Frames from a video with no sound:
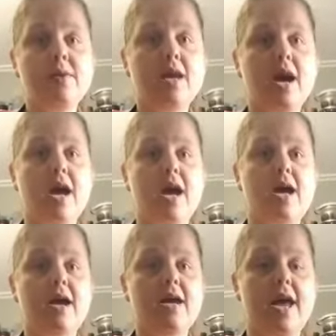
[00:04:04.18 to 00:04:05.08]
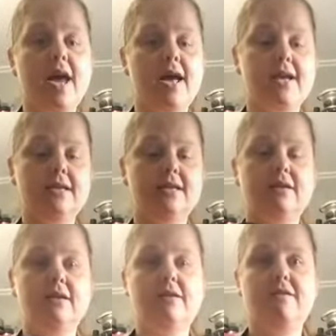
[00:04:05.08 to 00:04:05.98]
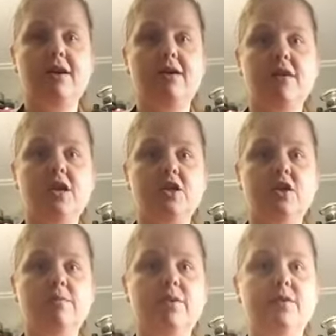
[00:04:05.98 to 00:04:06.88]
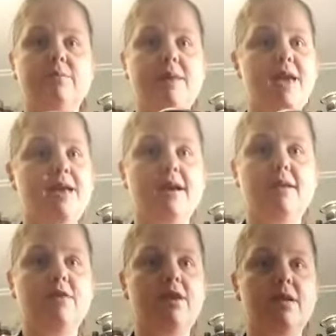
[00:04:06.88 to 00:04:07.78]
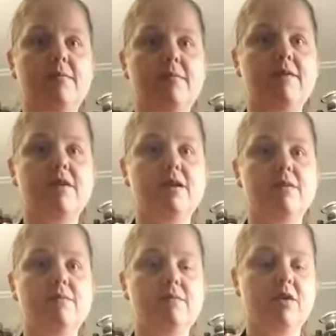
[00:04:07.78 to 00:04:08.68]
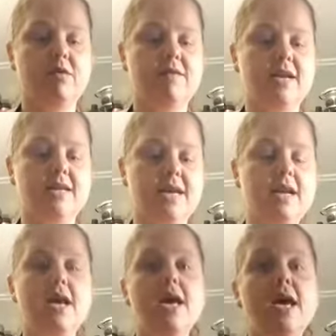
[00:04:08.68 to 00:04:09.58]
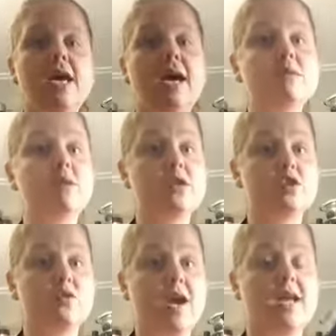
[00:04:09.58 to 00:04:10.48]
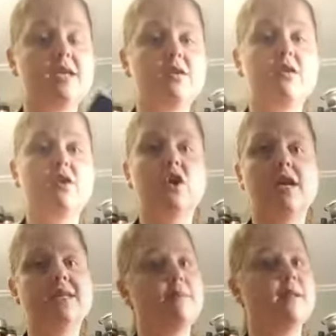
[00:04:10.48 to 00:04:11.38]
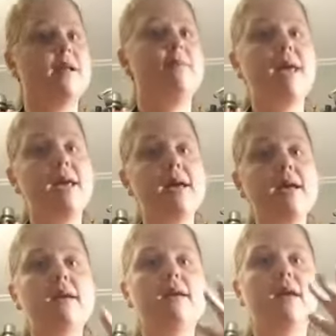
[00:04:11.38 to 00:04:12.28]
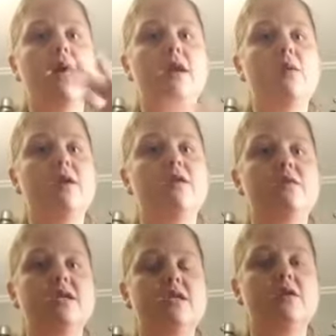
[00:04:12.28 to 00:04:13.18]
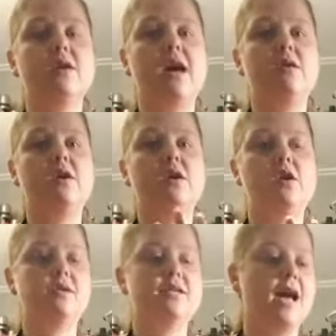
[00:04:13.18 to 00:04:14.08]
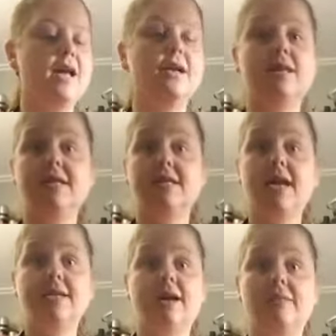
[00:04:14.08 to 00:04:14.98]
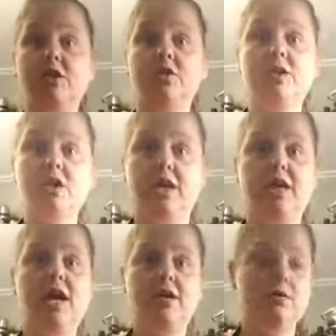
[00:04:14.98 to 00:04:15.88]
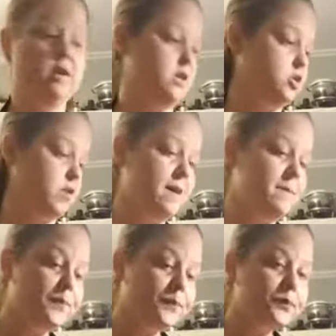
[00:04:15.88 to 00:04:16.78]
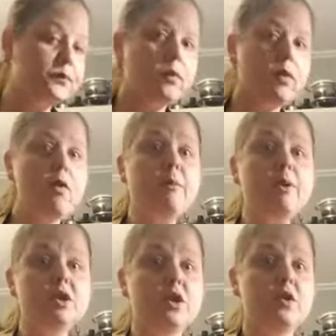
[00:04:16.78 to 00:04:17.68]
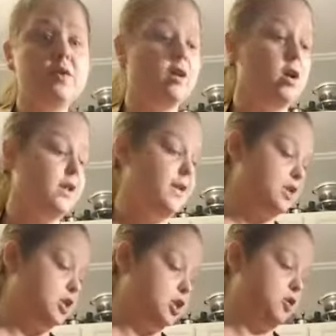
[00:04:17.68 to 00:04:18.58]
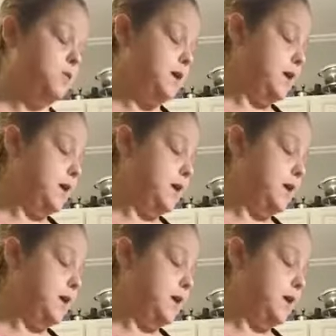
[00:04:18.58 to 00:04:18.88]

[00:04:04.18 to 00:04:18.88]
and very, very durable. Bake in it, put it in the oven, microwave, like I said. Comes with a tray, so if you're cooking something like bacon and you want the grease to go down, you can use that. In this case, I'm just doing chicken. I don't need the tray. I'm going to show you that all I need to do